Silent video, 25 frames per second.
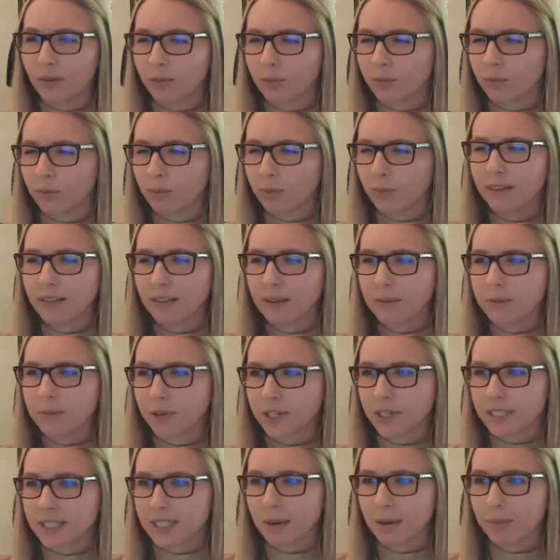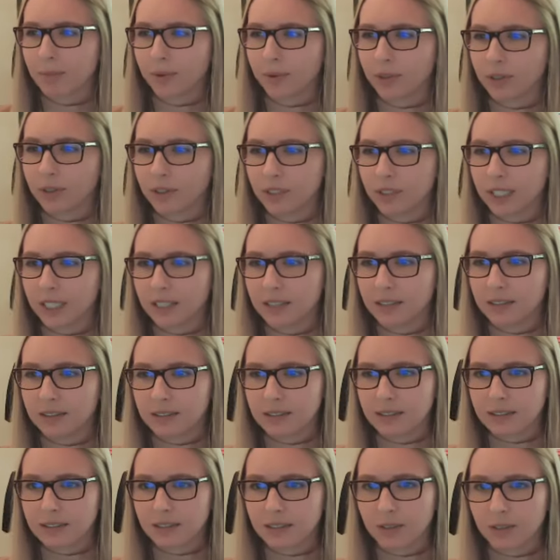one of them, for example,
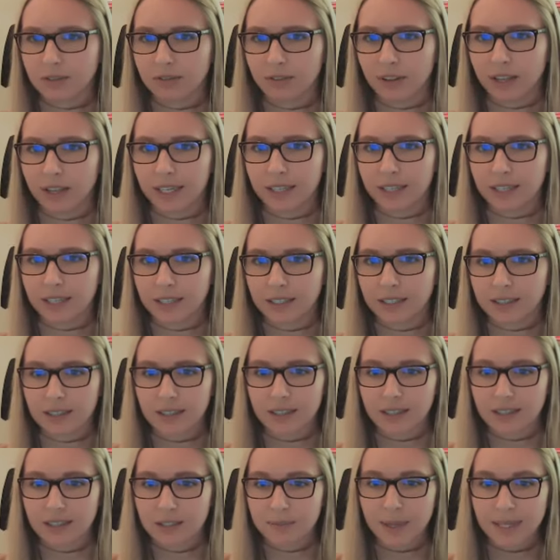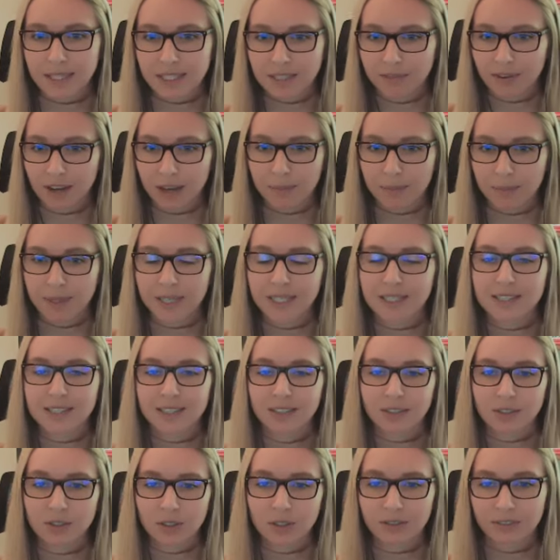is sort of like an Expensify, but it's
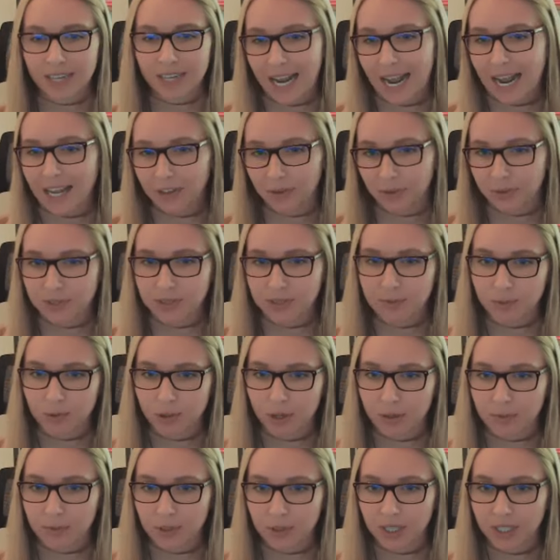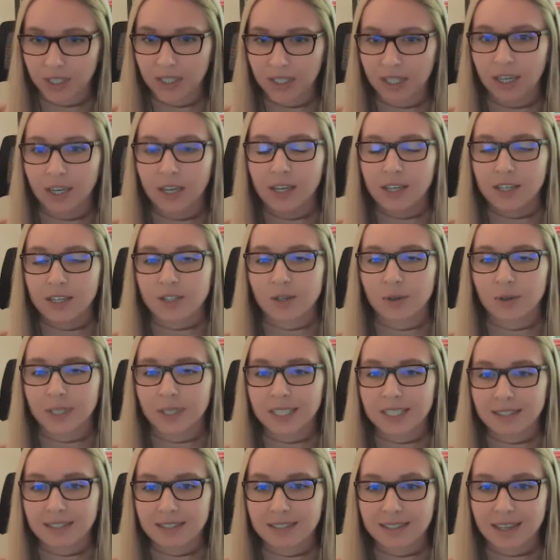still sort of an annual subscription. So it
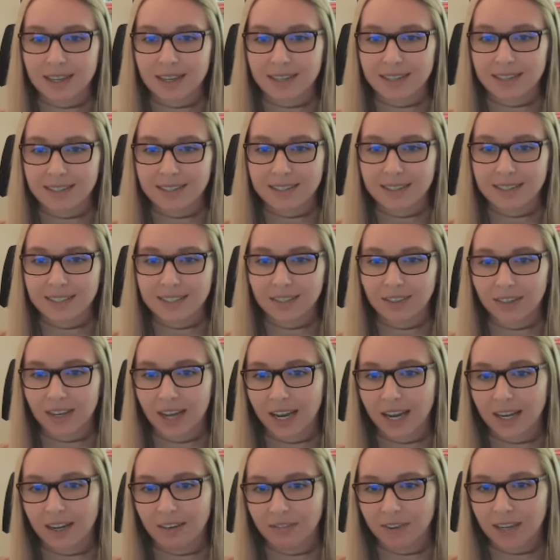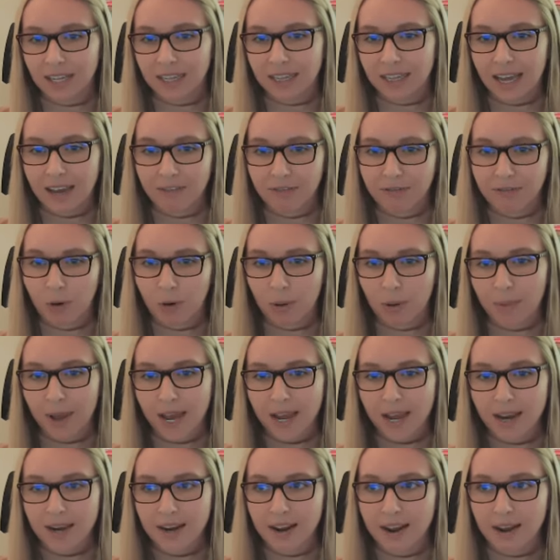is still kind of in that
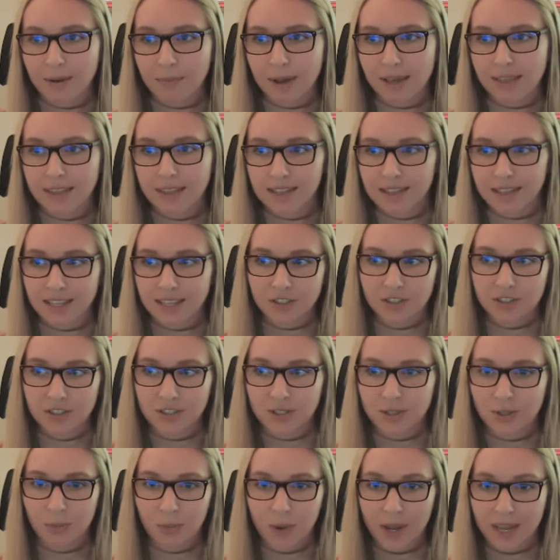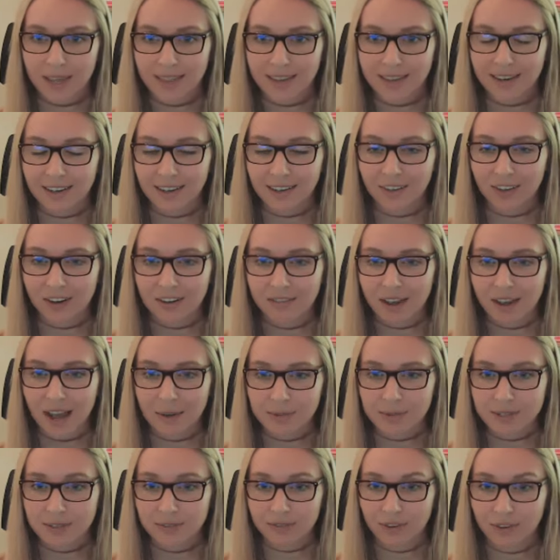format. I think that's just the way that a lot of
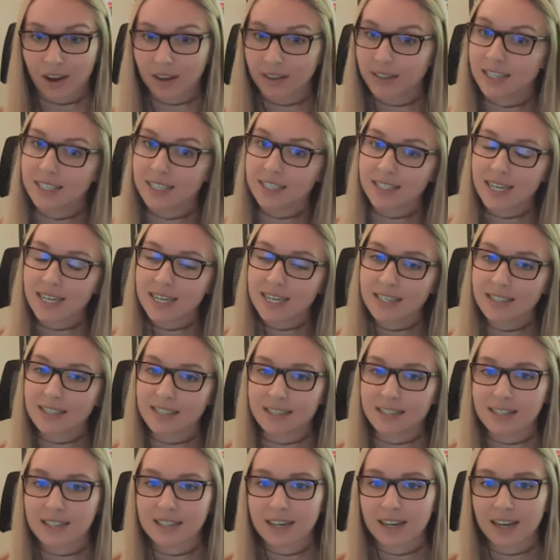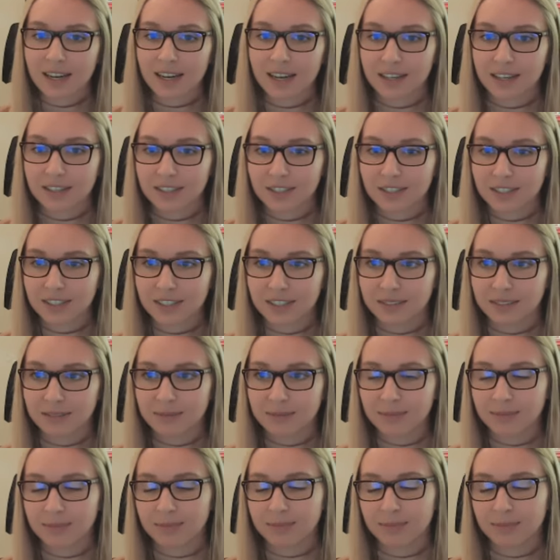apps have gone these days to
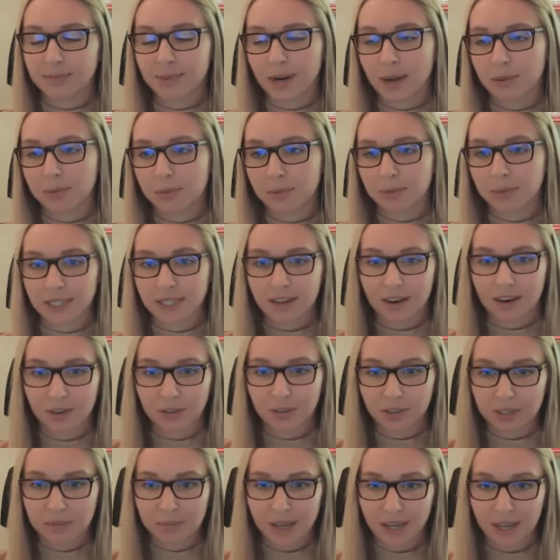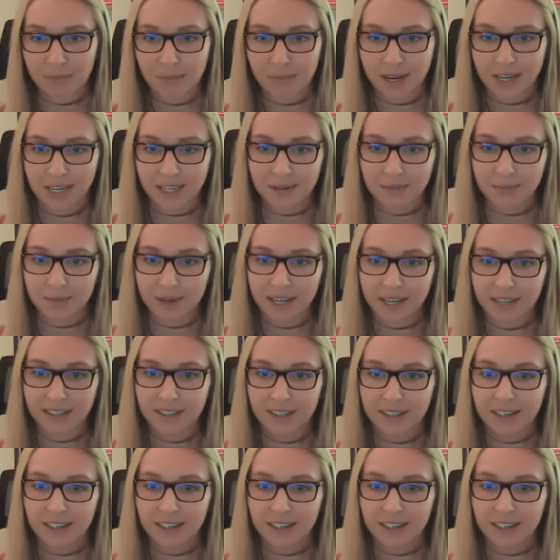probably not only make money, but